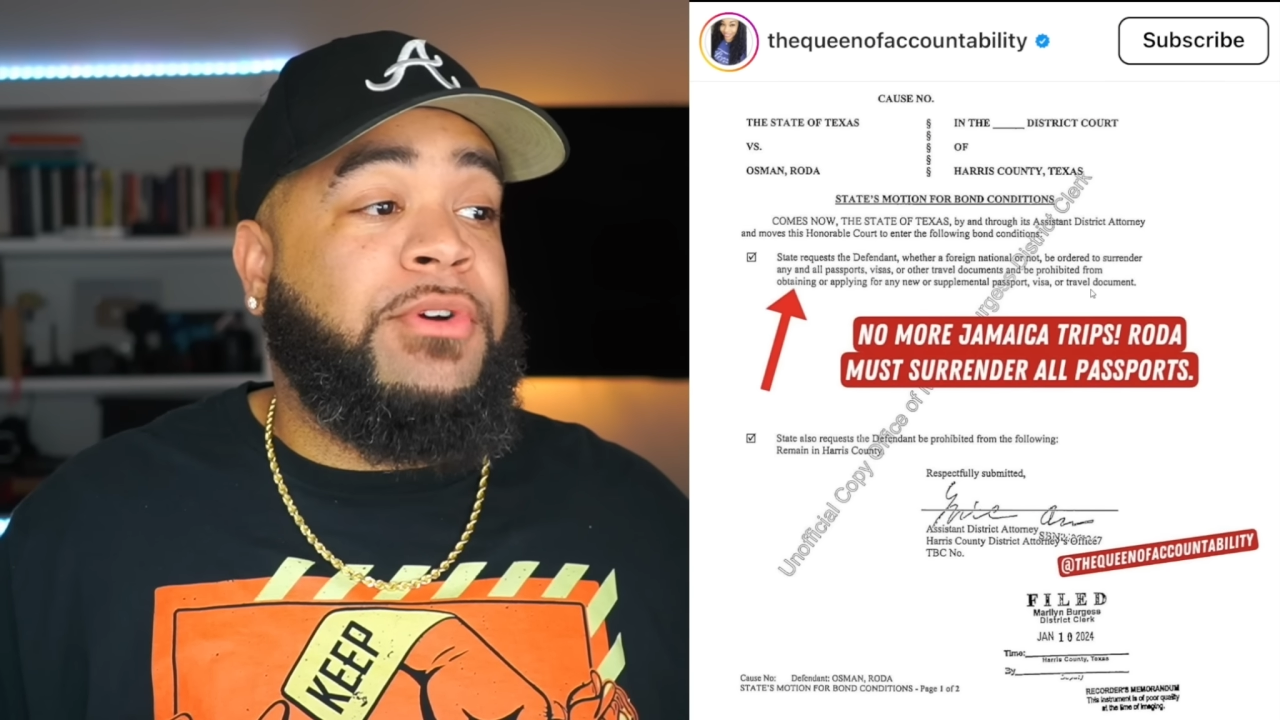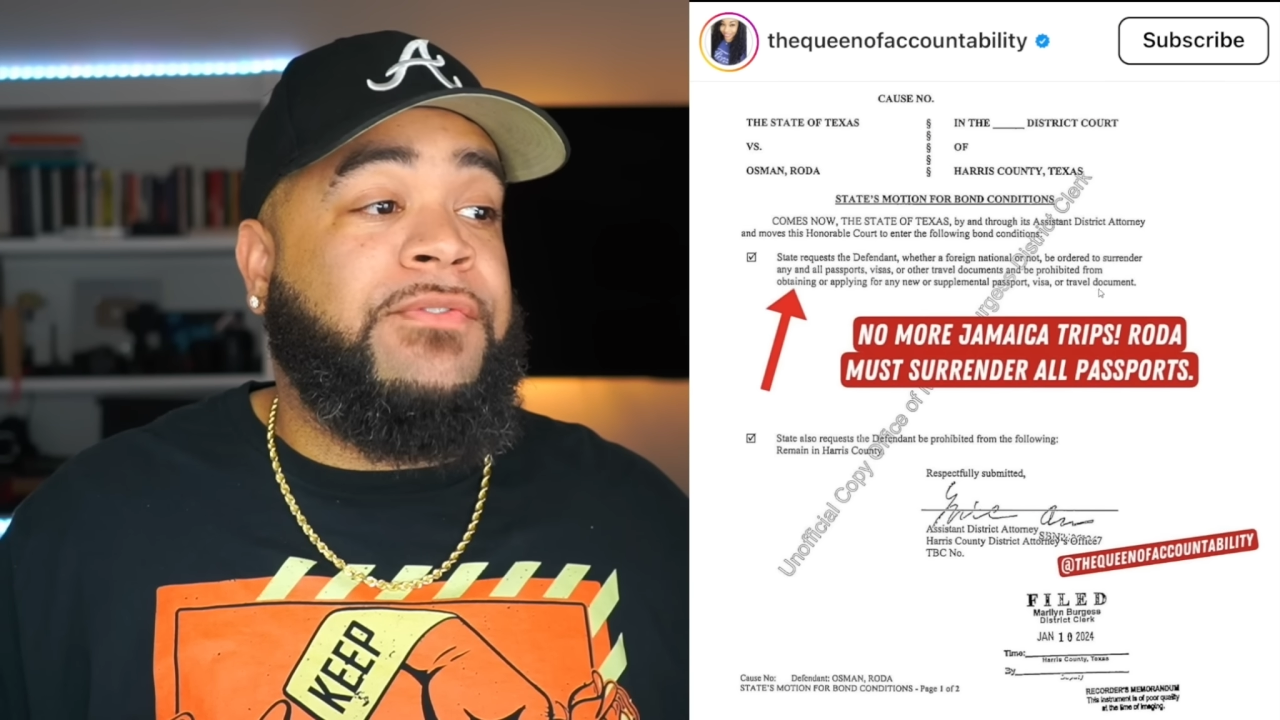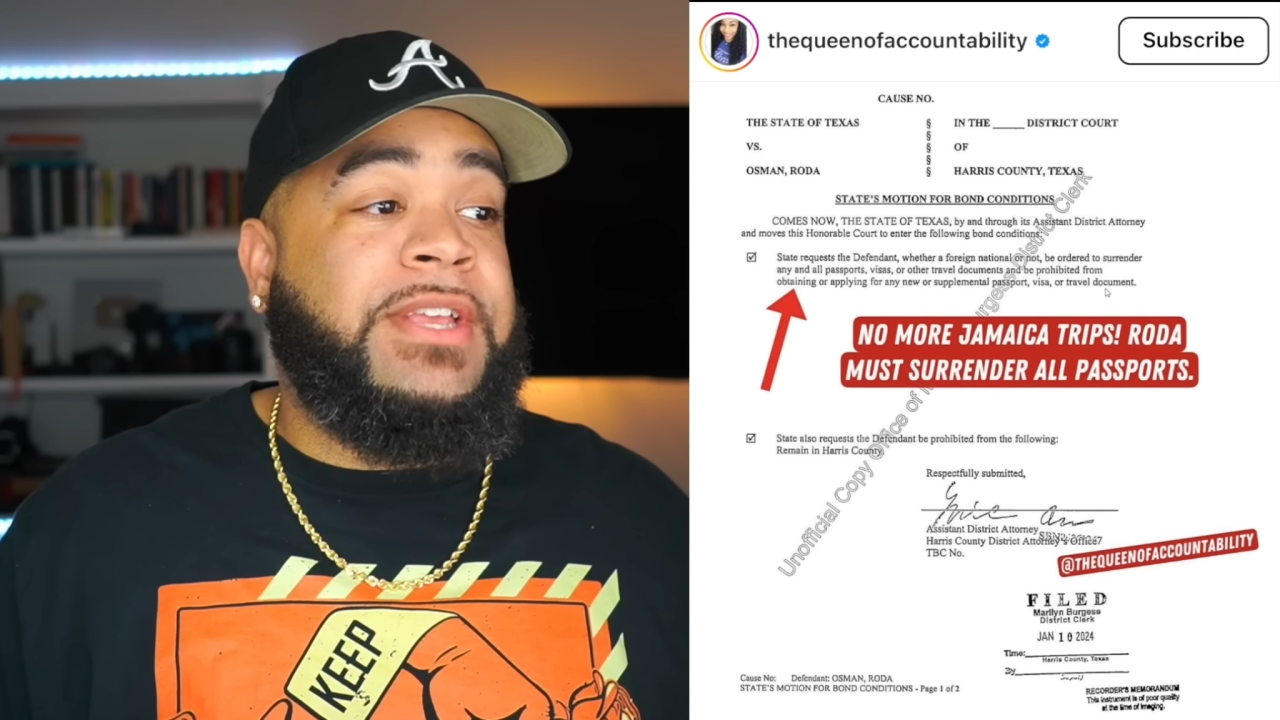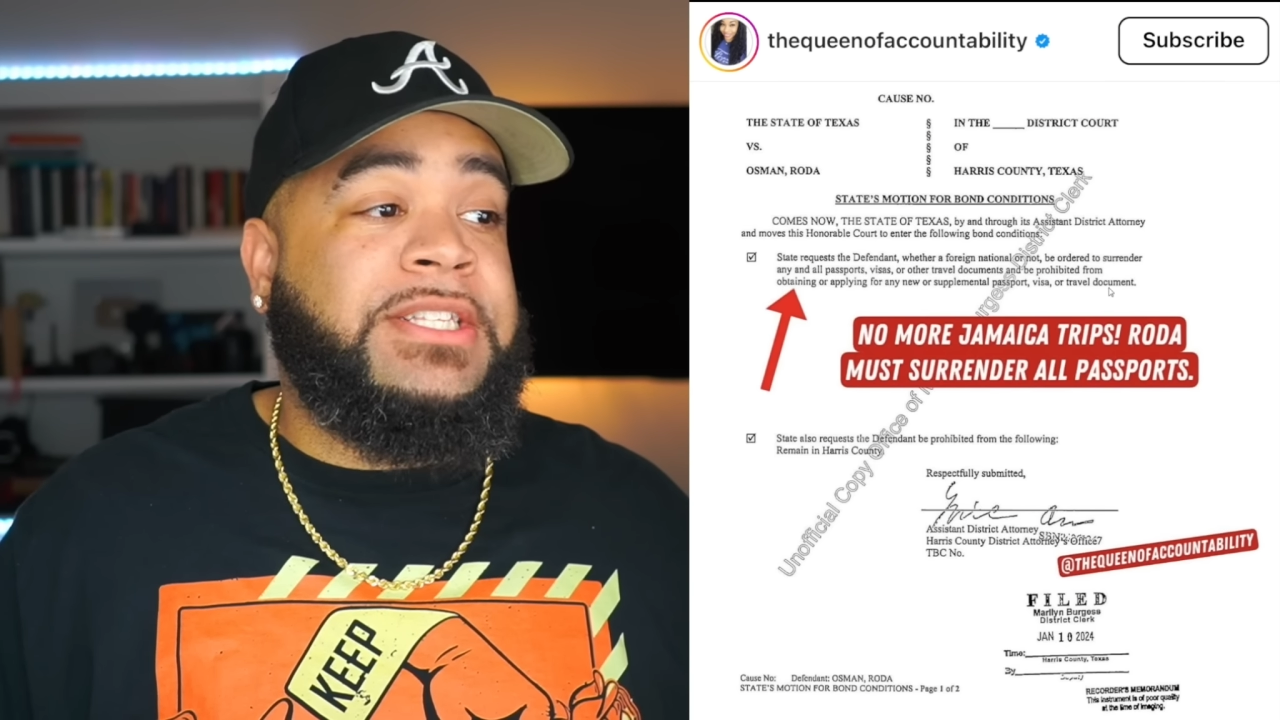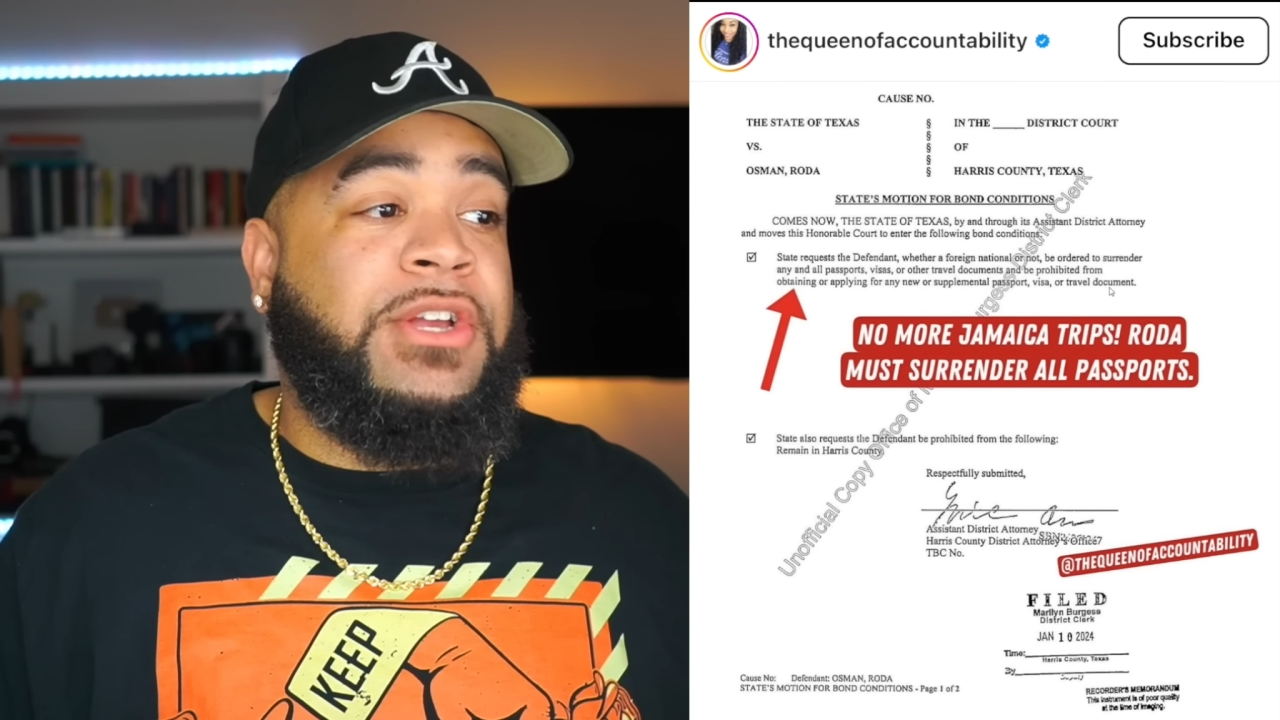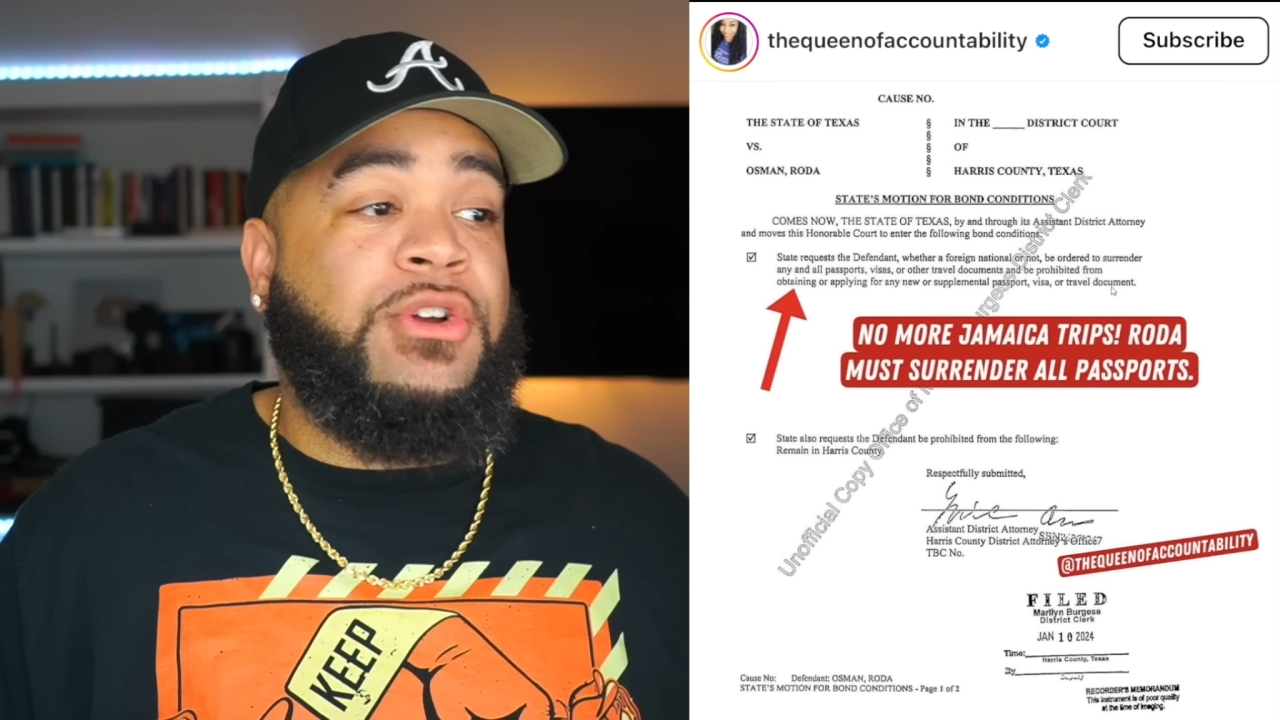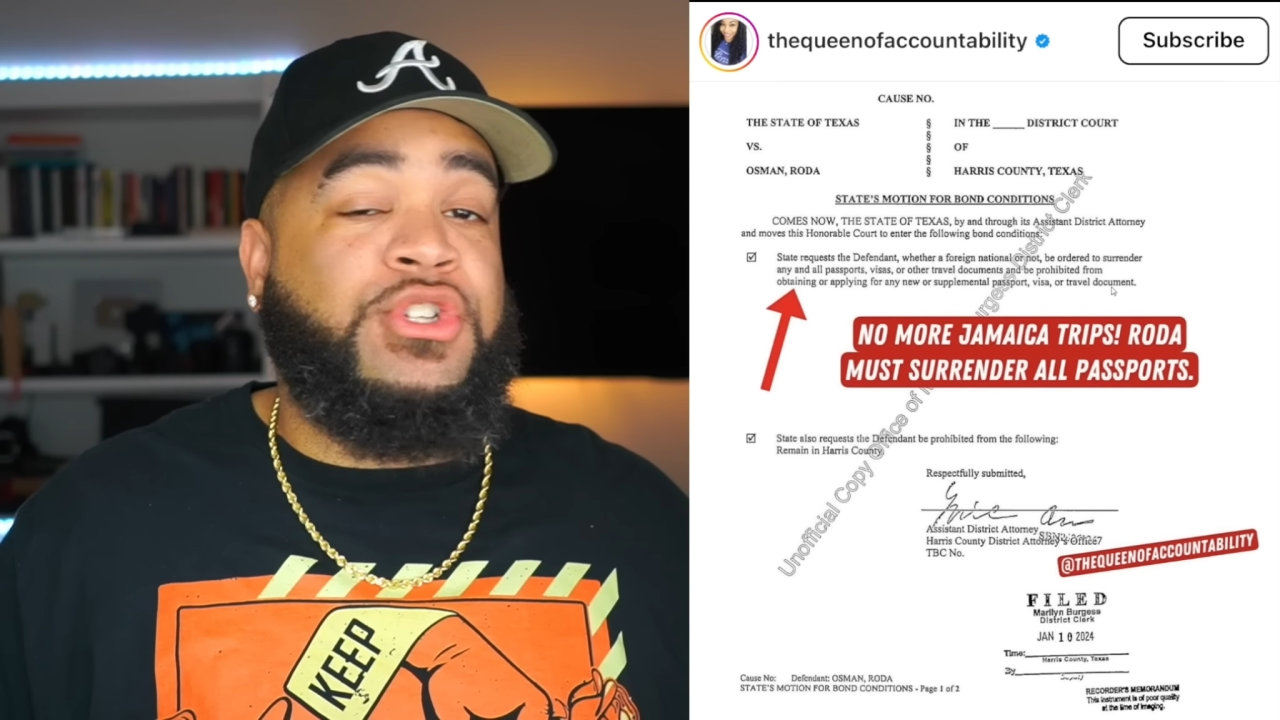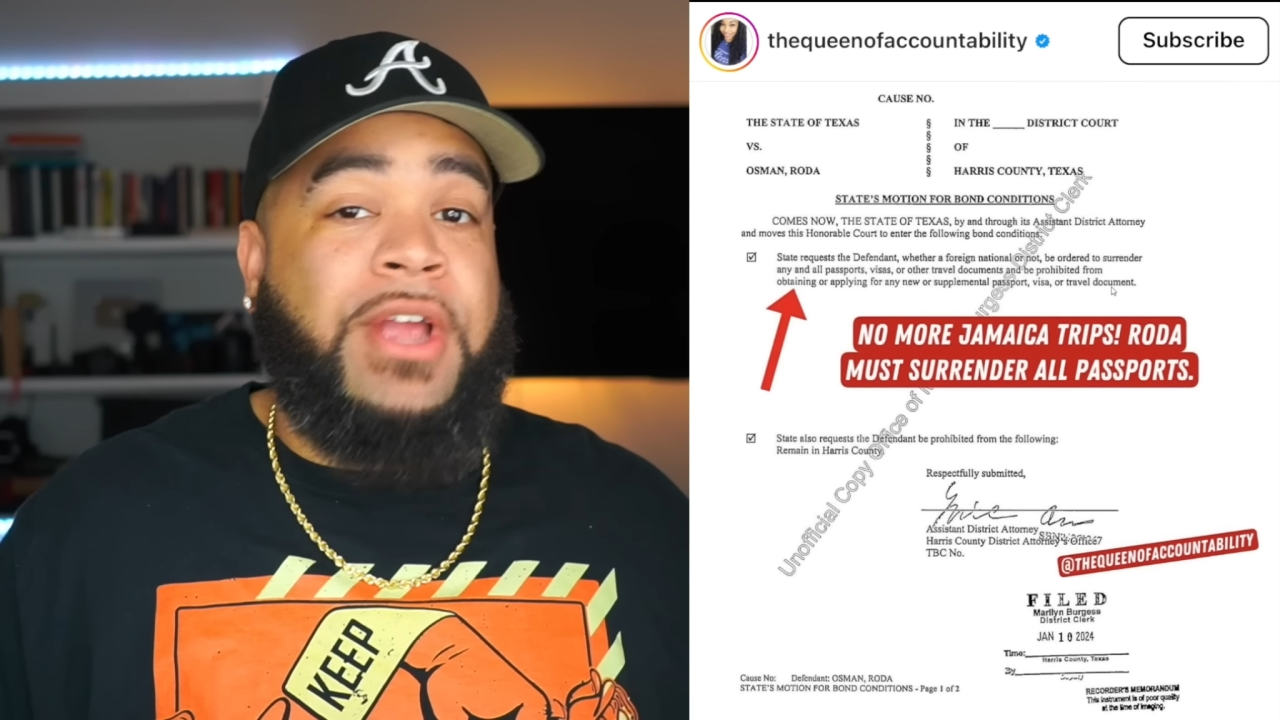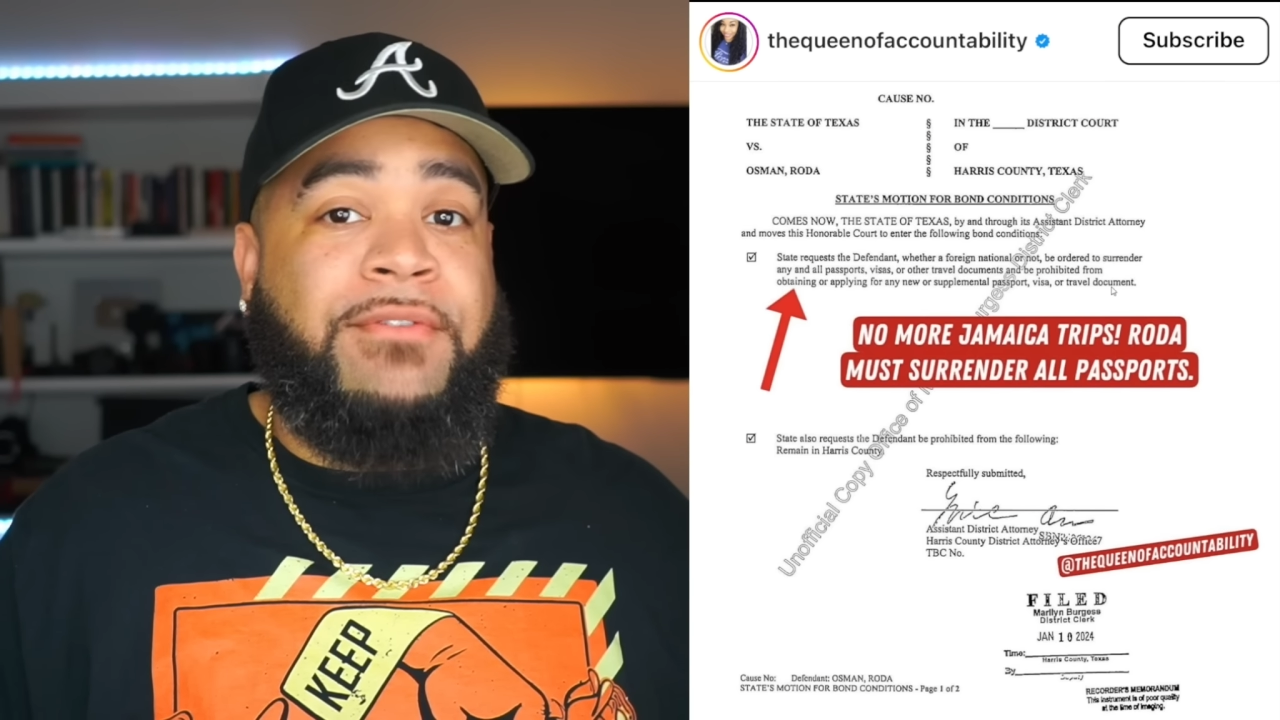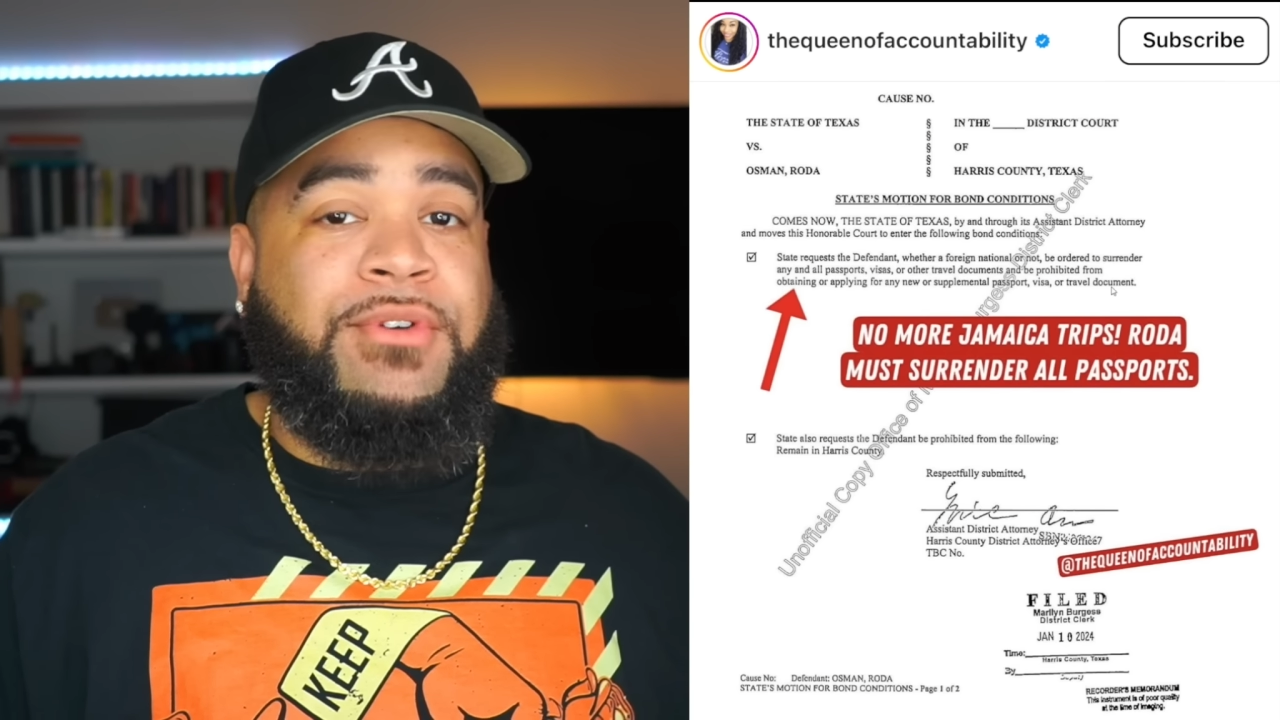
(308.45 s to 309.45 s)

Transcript: visa, or travel